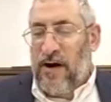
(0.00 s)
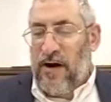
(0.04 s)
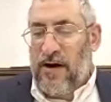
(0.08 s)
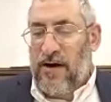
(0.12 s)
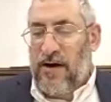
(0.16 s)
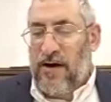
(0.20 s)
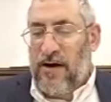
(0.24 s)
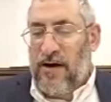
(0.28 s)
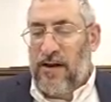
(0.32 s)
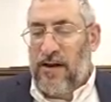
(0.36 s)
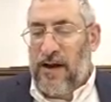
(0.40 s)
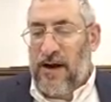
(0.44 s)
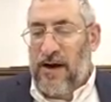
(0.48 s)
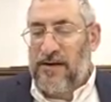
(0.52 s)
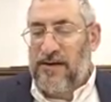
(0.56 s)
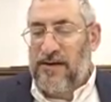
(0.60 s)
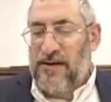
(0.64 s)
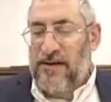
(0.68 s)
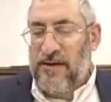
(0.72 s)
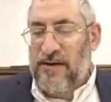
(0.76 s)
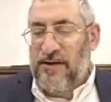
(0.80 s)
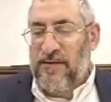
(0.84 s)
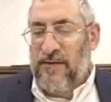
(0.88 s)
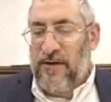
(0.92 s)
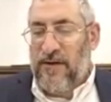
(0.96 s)
hakal
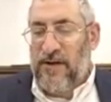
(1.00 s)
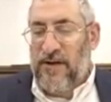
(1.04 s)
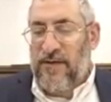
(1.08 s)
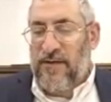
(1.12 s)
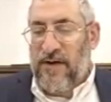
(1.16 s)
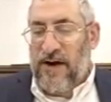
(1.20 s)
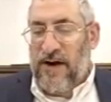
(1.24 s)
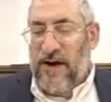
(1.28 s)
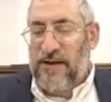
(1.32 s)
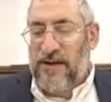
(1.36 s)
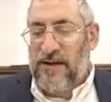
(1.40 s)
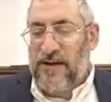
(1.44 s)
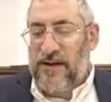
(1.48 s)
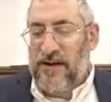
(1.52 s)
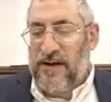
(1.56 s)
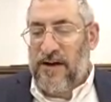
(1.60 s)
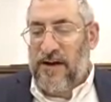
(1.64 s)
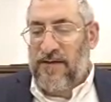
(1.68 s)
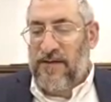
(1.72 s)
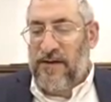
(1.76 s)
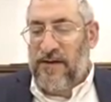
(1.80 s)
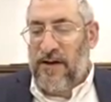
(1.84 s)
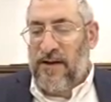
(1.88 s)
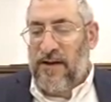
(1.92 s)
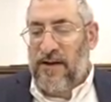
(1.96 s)
arza zvulun v'arza
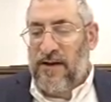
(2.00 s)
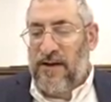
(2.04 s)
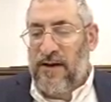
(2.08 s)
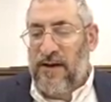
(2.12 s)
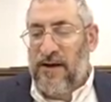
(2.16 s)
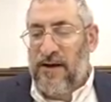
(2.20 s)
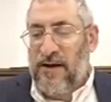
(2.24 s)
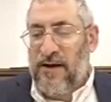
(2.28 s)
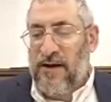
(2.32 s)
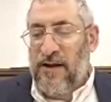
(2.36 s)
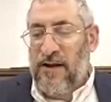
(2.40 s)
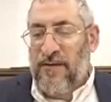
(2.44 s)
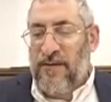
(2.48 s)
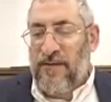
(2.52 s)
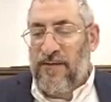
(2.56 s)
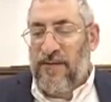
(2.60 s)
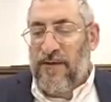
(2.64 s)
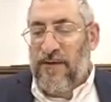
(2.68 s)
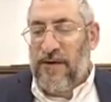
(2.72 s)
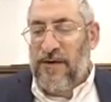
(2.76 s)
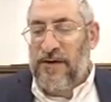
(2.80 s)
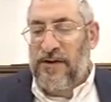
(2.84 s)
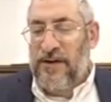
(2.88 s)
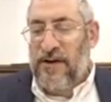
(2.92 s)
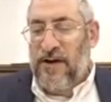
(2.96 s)
naftali. The
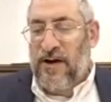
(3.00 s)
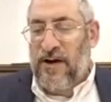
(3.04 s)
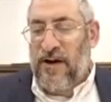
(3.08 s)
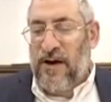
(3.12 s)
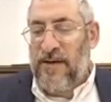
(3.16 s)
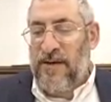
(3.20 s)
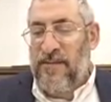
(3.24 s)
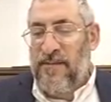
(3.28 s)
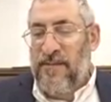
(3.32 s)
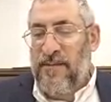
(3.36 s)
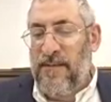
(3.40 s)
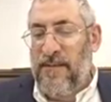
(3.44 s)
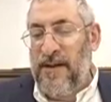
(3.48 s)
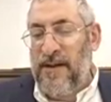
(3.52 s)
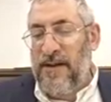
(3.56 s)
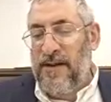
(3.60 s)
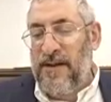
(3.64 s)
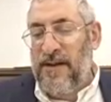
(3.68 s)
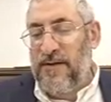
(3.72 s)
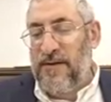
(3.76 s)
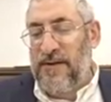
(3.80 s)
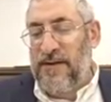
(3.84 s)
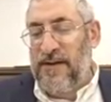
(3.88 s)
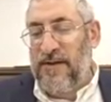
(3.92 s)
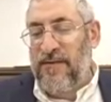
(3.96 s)
first time,
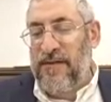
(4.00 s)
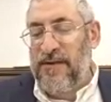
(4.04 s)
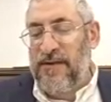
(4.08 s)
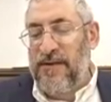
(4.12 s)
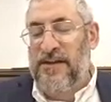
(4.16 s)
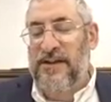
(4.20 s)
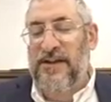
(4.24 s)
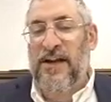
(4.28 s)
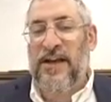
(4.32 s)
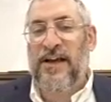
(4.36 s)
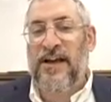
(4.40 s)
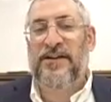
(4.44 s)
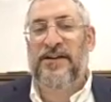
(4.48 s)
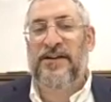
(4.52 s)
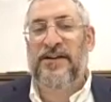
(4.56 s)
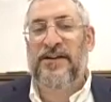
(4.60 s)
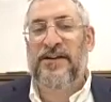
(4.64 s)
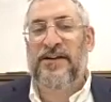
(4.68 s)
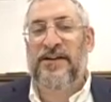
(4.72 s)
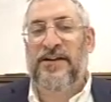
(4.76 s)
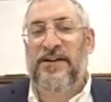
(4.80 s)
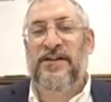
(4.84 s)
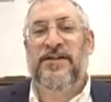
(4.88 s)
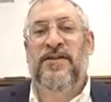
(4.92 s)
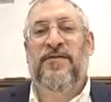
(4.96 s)
there were different
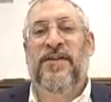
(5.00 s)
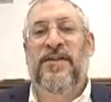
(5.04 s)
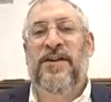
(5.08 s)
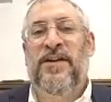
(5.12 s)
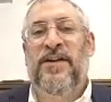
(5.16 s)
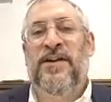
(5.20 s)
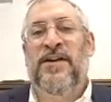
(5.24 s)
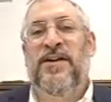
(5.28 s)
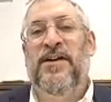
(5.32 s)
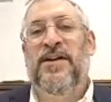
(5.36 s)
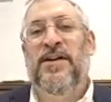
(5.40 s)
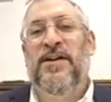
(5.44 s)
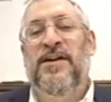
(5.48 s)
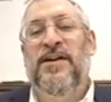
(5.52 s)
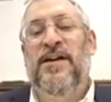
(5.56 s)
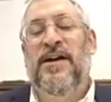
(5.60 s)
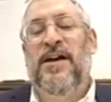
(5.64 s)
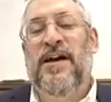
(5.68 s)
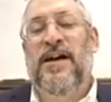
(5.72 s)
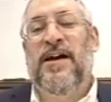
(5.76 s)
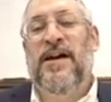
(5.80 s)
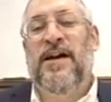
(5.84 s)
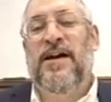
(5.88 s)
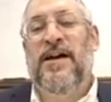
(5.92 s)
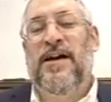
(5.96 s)
stages of the
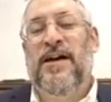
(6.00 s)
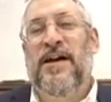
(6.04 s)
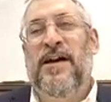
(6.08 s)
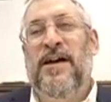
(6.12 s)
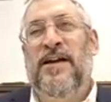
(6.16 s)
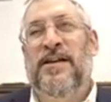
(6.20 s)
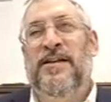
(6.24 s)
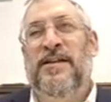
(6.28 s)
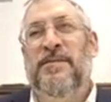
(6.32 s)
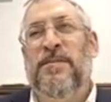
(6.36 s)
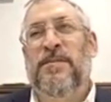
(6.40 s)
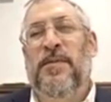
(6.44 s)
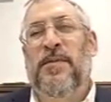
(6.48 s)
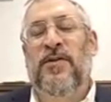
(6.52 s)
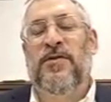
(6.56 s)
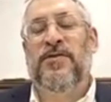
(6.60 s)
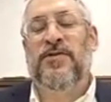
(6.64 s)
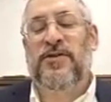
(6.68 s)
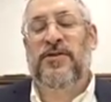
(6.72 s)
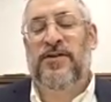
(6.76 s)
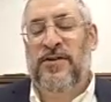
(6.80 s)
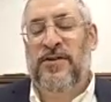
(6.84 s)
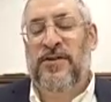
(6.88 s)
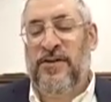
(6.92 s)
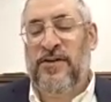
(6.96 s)

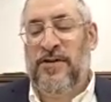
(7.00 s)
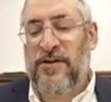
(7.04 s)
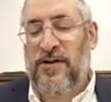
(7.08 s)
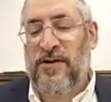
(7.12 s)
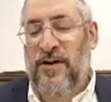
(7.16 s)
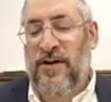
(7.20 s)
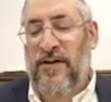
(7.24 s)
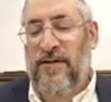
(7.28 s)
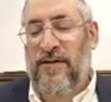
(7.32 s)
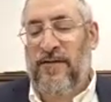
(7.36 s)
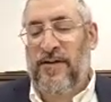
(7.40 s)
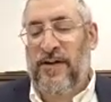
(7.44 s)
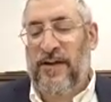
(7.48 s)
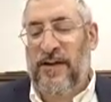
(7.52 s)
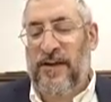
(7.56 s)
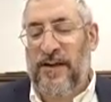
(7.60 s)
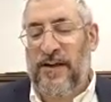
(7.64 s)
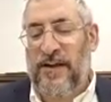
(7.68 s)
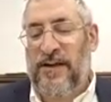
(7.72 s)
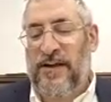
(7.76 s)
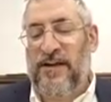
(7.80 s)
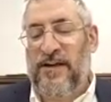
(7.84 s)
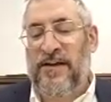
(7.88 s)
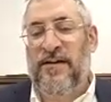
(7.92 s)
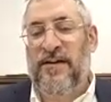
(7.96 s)
expulsion of the
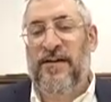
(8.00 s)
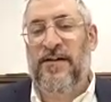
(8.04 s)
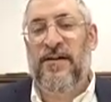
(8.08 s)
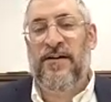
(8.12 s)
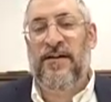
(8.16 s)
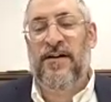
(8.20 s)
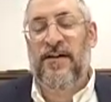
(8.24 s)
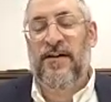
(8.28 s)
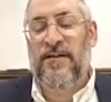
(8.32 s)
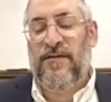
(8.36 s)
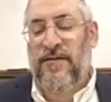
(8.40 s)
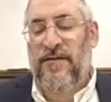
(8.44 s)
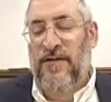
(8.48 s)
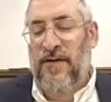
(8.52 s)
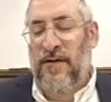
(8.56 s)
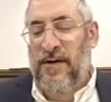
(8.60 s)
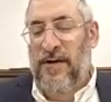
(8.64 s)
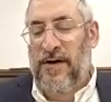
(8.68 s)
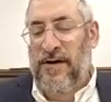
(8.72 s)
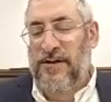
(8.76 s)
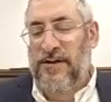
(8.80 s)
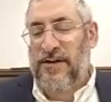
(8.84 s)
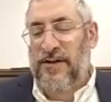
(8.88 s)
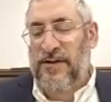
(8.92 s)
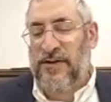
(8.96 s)
Yidden
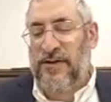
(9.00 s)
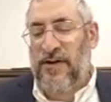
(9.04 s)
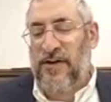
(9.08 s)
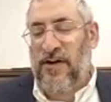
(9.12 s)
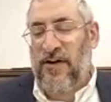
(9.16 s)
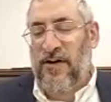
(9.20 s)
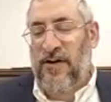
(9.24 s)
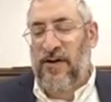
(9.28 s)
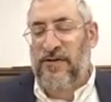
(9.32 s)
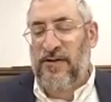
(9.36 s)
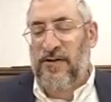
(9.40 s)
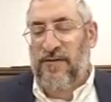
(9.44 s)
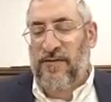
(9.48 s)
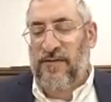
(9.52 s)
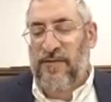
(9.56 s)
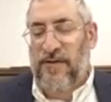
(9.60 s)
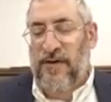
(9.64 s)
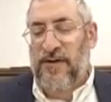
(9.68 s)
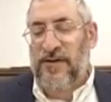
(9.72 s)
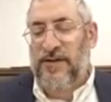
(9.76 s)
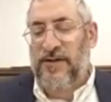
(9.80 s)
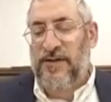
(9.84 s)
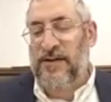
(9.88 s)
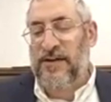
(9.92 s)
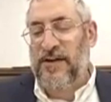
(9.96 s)
from Eretz Yisrael. So
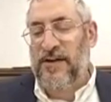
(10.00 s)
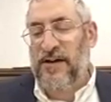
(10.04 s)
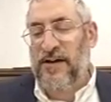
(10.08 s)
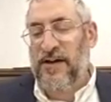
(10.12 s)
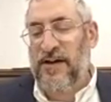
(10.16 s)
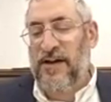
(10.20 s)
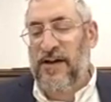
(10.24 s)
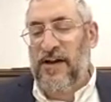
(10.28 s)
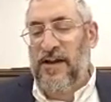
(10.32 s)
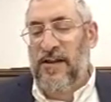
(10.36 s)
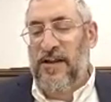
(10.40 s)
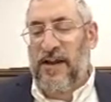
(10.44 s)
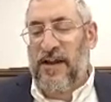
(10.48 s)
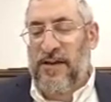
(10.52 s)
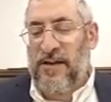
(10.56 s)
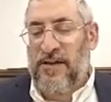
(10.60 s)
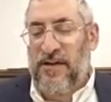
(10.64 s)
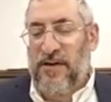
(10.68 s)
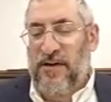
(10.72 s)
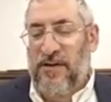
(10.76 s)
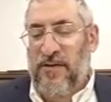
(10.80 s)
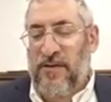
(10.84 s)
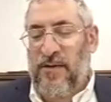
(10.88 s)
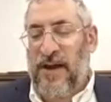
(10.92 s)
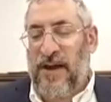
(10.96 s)
first, they
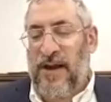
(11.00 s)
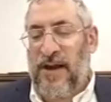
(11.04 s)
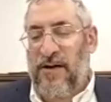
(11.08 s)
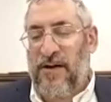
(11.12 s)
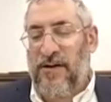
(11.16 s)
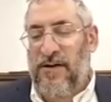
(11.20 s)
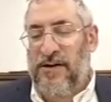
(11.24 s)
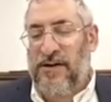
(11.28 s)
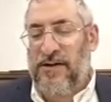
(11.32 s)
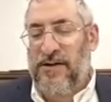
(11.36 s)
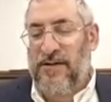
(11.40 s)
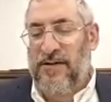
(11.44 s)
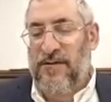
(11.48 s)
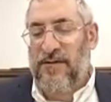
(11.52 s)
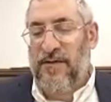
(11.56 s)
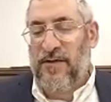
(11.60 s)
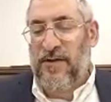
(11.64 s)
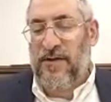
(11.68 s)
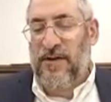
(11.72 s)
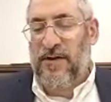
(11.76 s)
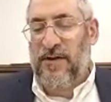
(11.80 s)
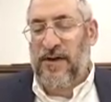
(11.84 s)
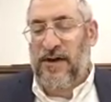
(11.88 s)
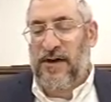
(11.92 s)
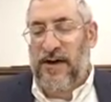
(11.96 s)
took away Eretz
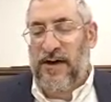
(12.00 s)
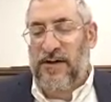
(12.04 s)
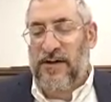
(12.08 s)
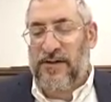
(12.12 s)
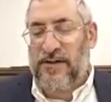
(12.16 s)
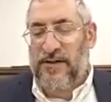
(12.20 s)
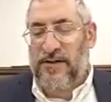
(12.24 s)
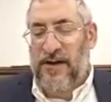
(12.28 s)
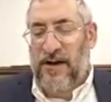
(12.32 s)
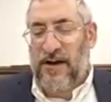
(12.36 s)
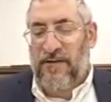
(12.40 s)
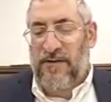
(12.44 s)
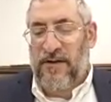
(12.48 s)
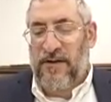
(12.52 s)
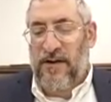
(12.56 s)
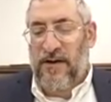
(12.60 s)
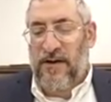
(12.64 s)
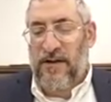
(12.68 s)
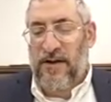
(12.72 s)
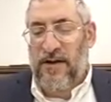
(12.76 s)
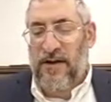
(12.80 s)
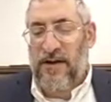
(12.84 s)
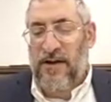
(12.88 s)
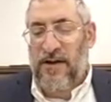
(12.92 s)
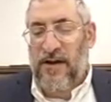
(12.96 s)
Zvulun and Eretz
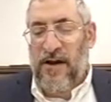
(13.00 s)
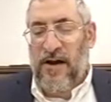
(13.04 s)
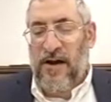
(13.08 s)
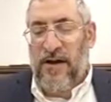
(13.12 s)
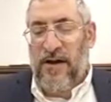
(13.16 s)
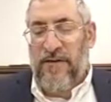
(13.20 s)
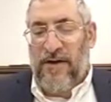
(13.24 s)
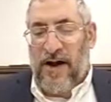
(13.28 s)
Naftali.